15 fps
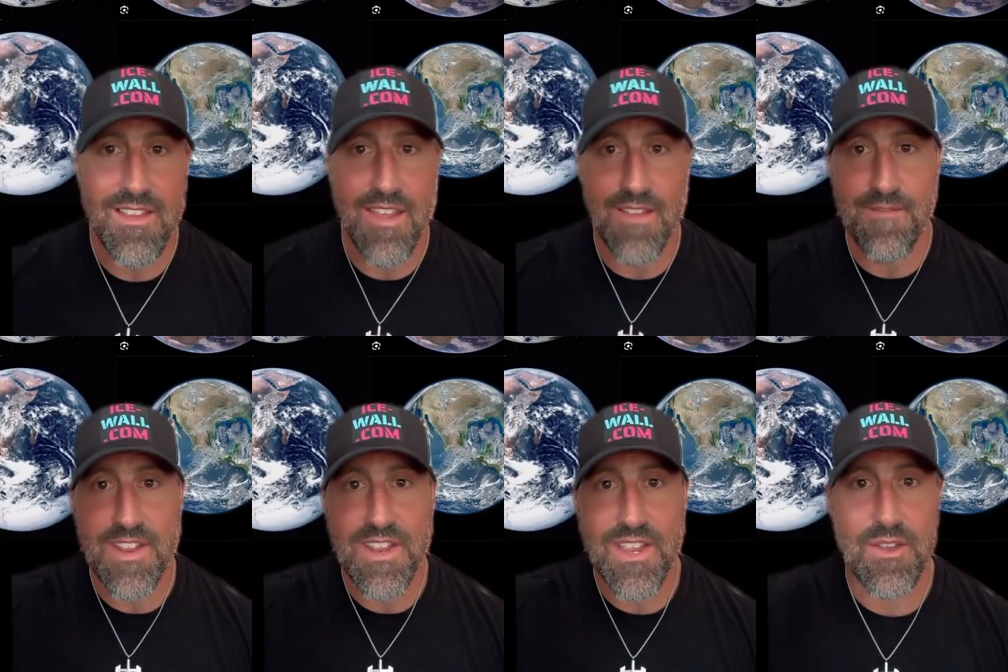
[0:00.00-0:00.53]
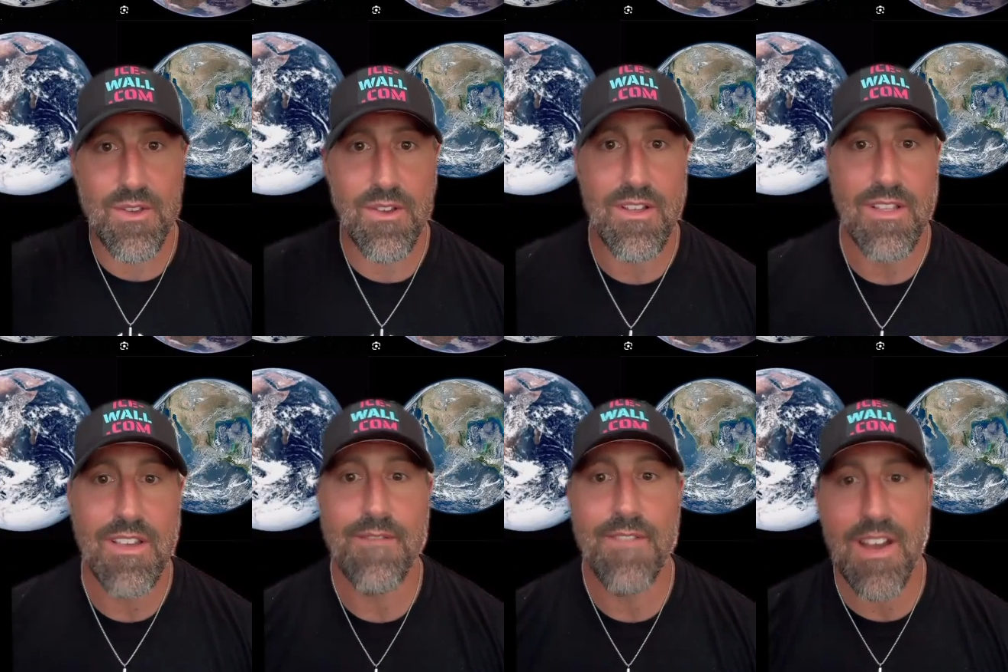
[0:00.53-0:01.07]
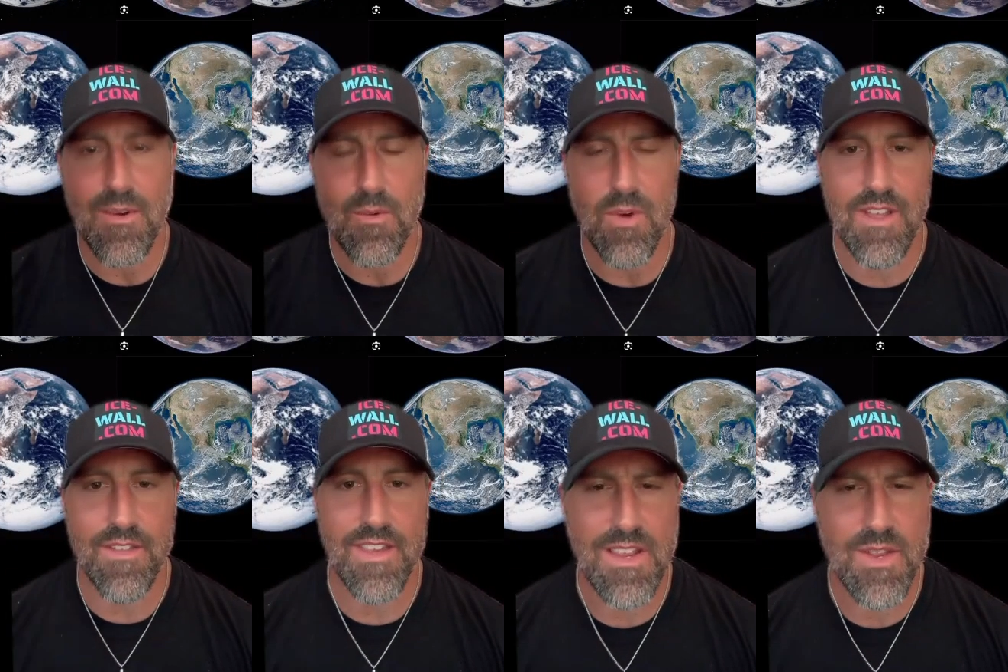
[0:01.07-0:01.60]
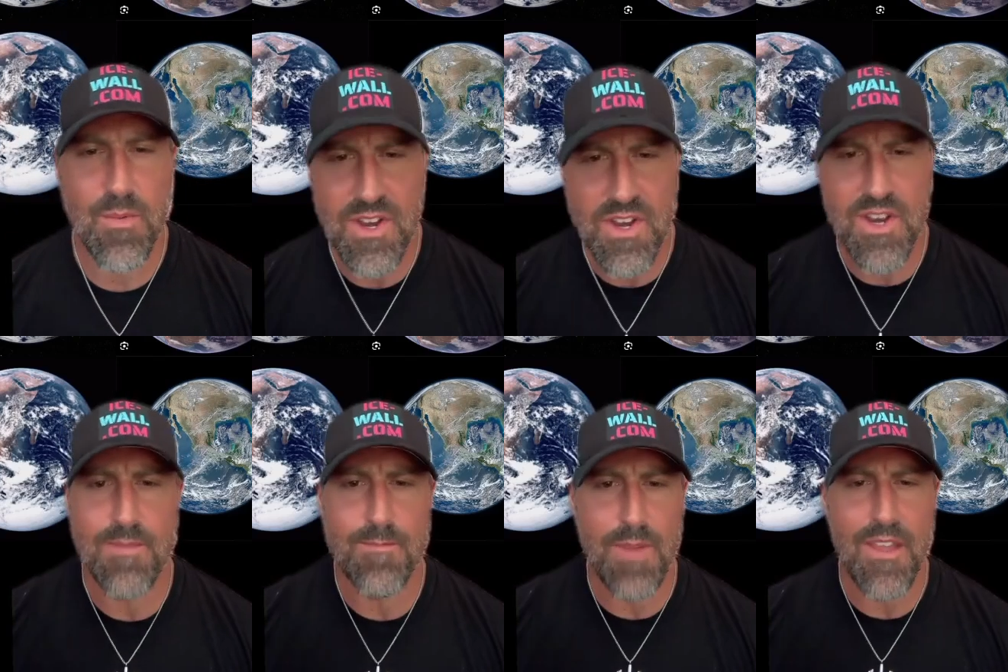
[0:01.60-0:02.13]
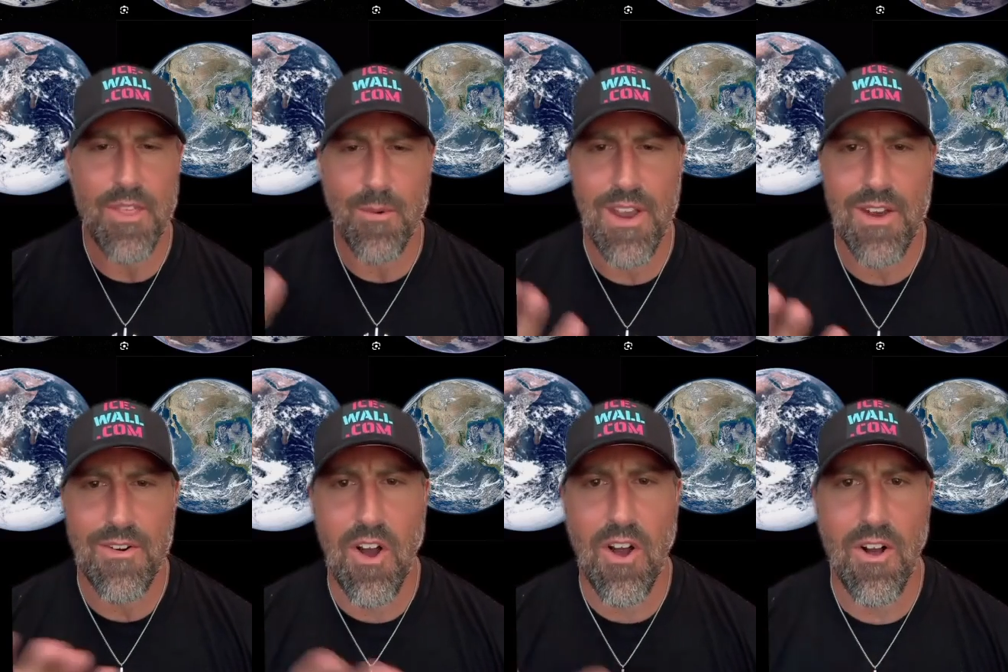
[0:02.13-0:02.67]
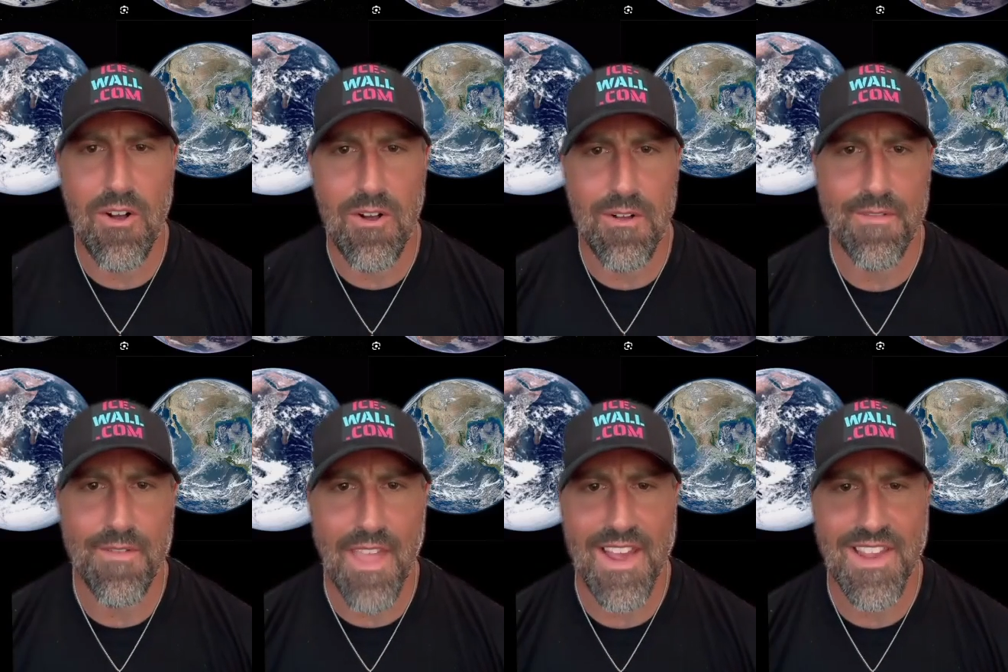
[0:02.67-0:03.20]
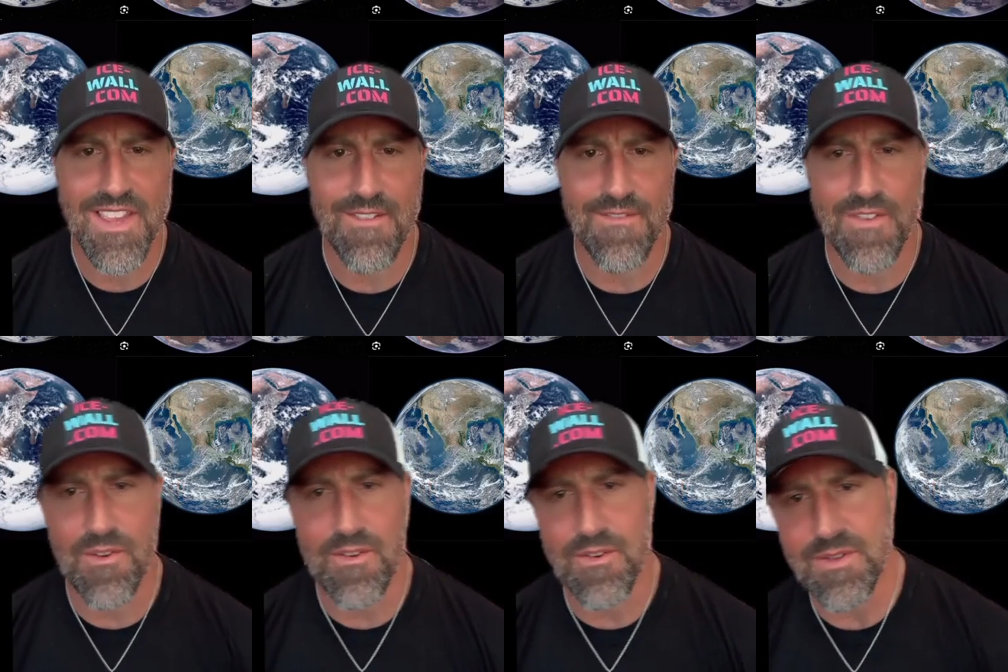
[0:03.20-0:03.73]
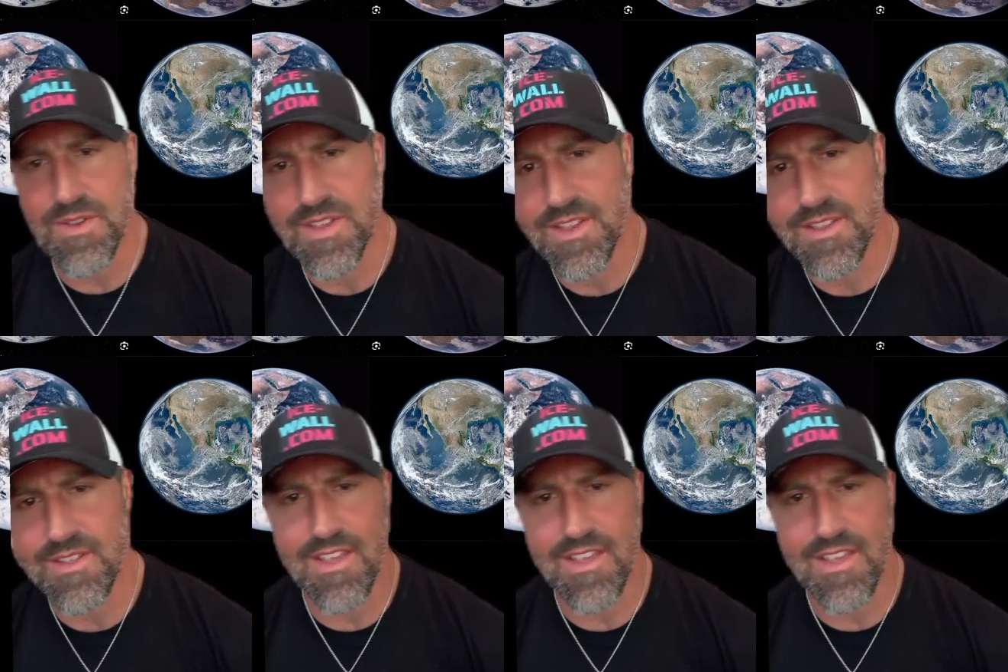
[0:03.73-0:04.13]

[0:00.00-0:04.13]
convince you live on one of these, which, by the way, are all NASA photos,